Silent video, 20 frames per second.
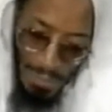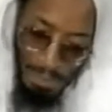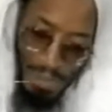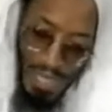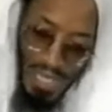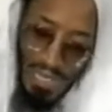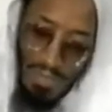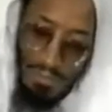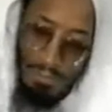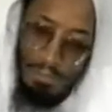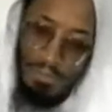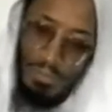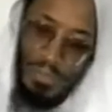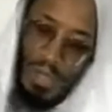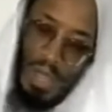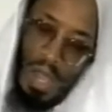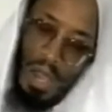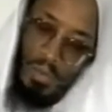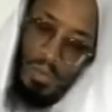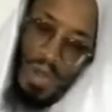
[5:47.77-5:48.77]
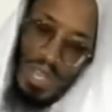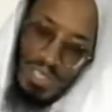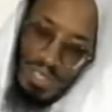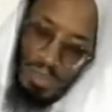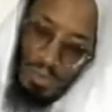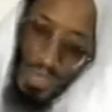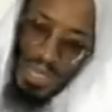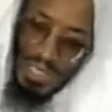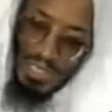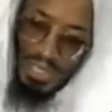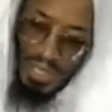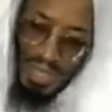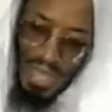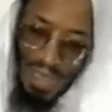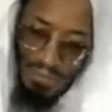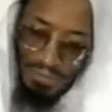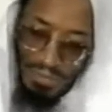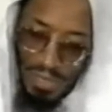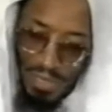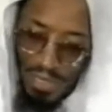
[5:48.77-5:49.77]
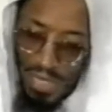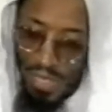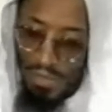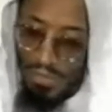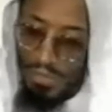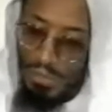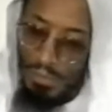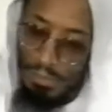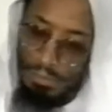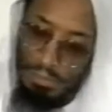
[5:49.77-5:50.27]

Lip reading: be a resurrection after death.